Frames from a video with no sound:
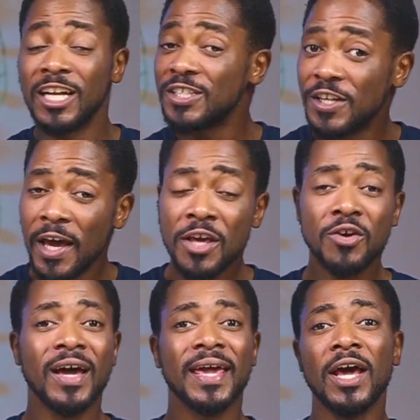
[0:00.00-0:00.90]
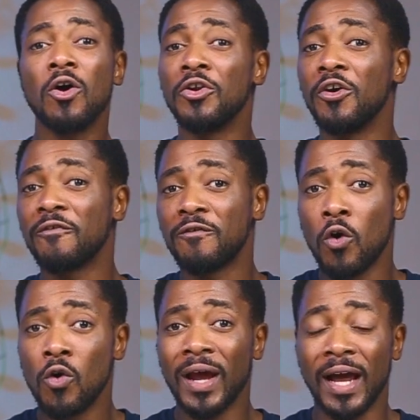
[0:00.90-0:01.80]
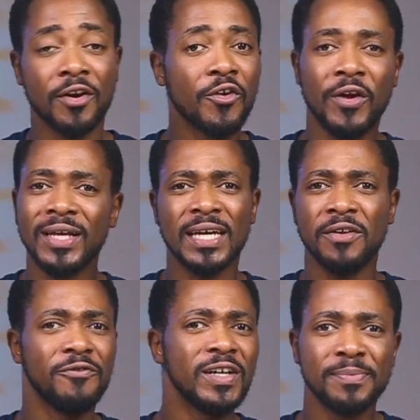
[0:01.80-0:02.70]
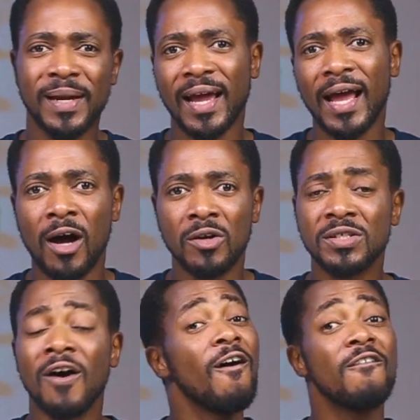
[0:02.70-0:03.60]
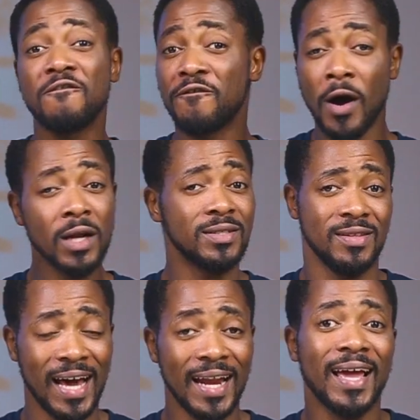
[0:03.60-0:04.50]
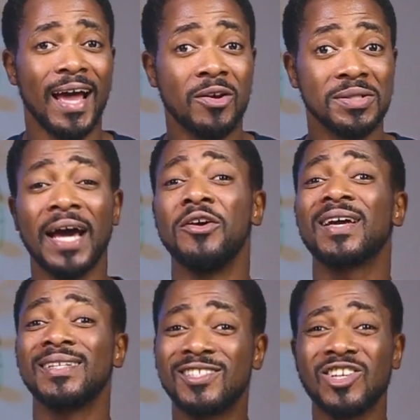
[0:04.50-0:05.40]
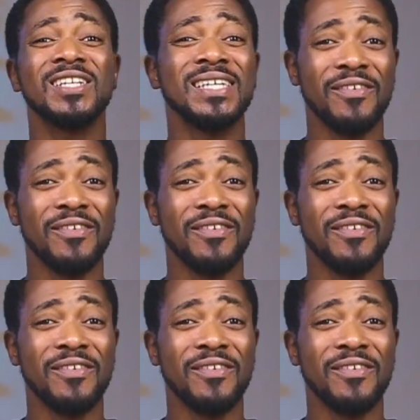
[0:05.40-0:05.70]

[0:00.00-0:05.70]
Today, you can get on your phone and create an investment account, fund that account, and you can start